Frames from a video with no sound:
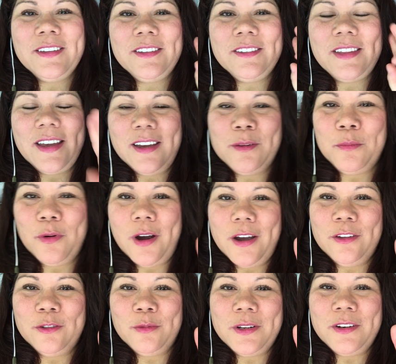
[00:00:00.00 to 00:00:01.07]
second
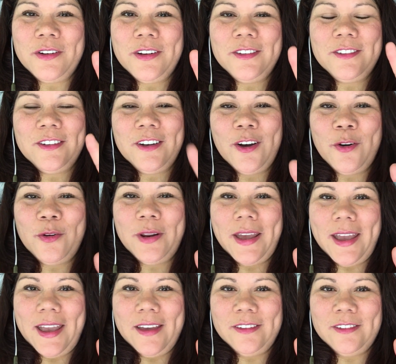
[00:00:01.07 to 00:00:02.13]
prize winner is Dakota
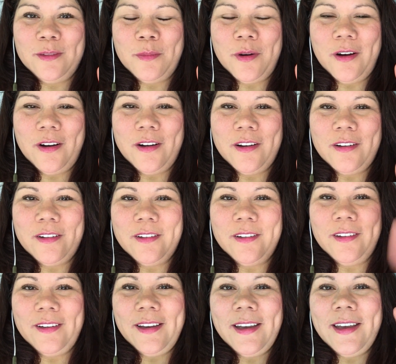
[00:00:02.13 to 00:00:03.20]
ASMR,
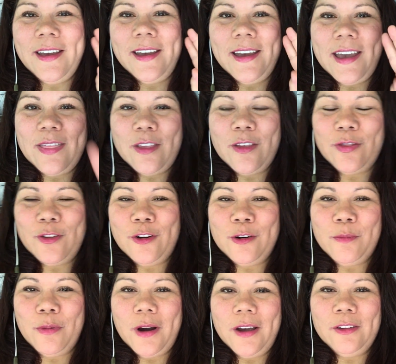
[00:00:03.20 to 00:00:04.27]
and the
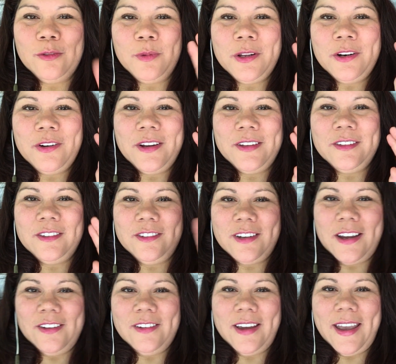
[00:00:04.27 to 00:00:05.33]
third prize winner is
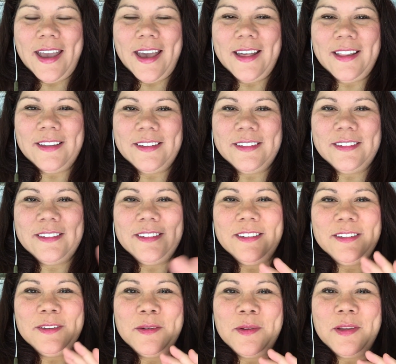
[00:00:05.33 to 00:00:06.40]
JJ Allens.
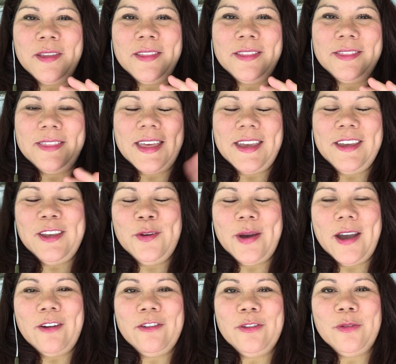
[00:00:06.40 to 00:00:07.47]
Thank you
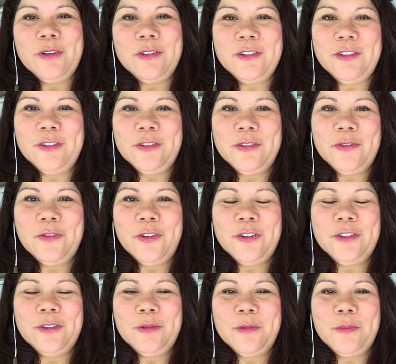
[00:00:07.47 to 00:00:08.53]
everyone to, for
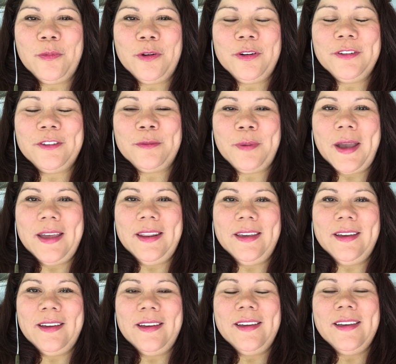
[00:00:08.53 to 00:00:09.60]

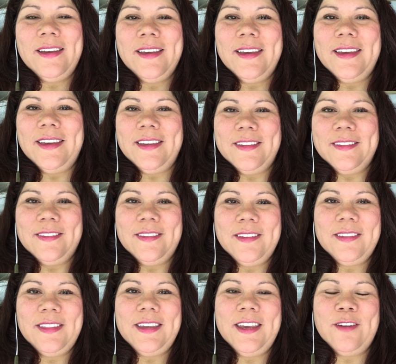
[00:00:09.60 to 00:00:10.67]
participating in
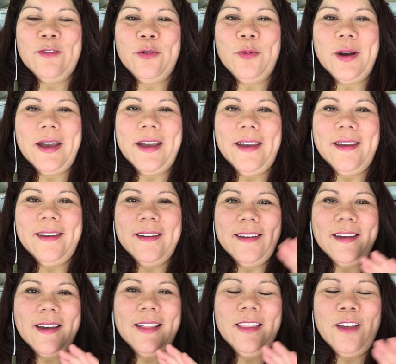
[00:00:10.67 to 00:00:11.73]
the giveaway.
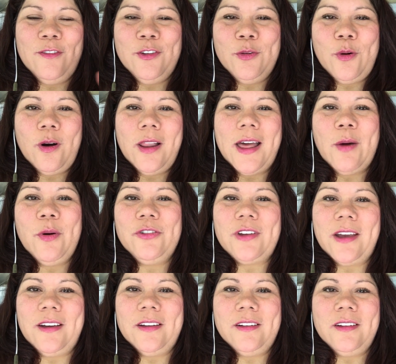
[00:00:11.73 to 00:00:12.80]
I love you all. I wish
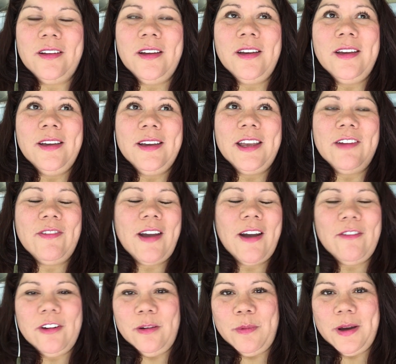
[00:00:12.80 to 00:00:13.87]
I could give
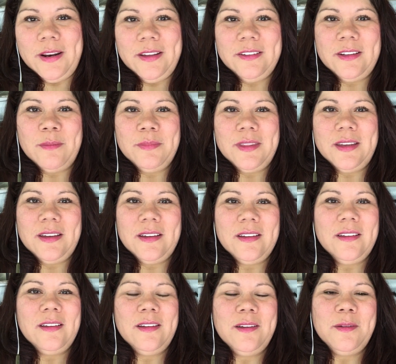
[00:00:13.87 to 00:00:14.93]
everybody something,
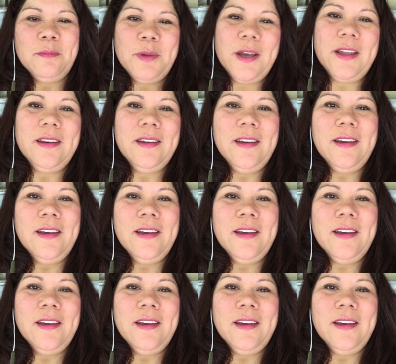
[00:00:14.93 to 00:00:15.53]
but